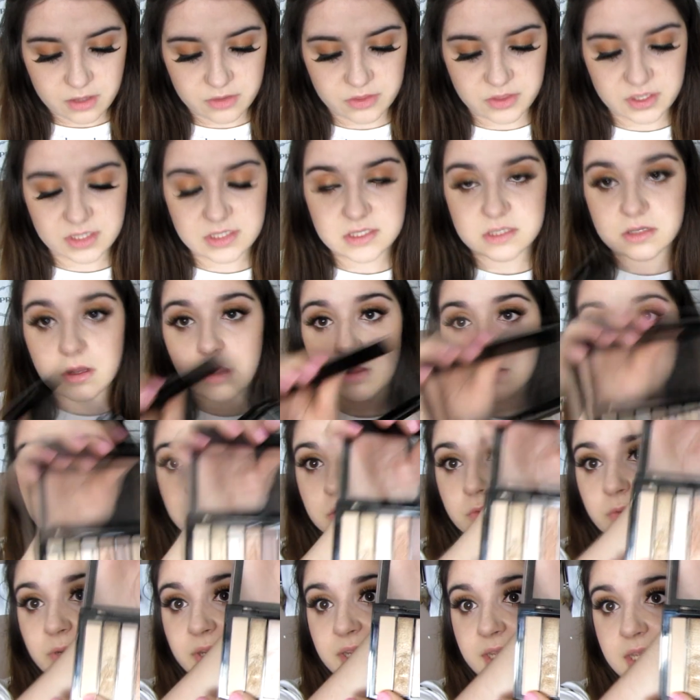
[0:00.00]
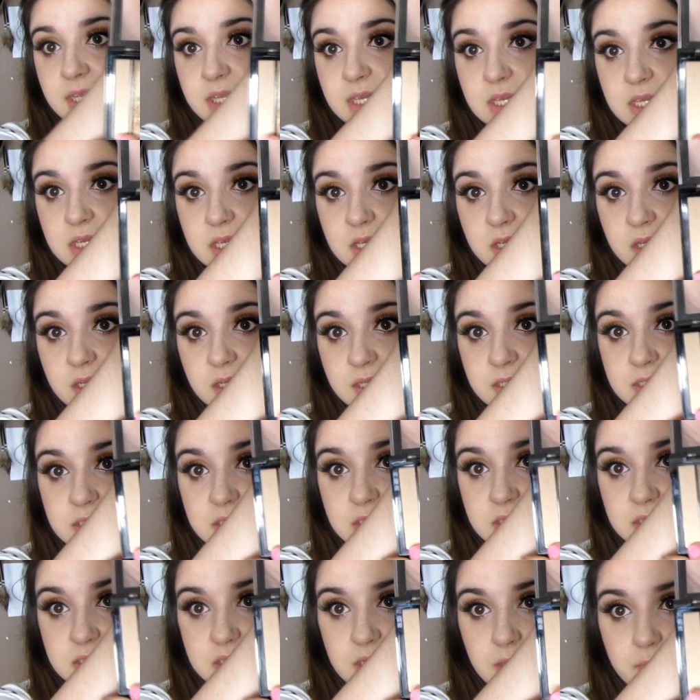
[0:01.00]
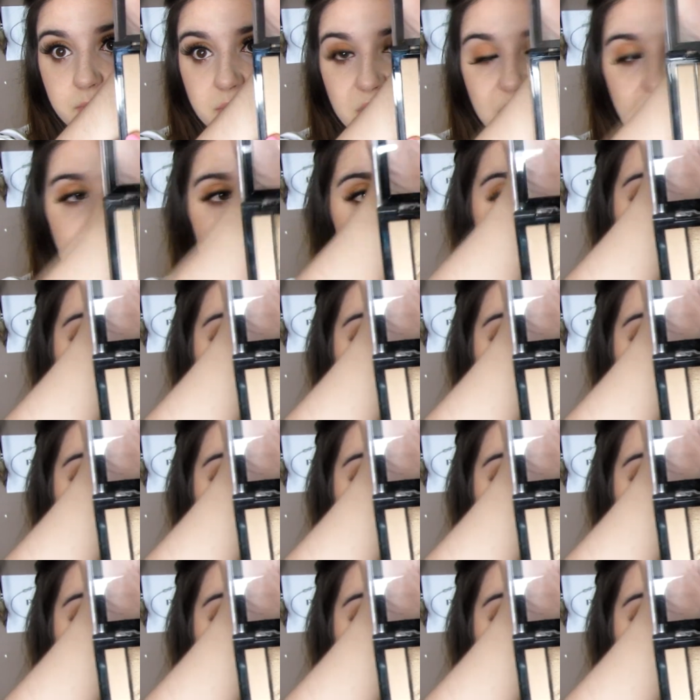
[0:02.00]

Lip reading: this color right here. It's the same palette,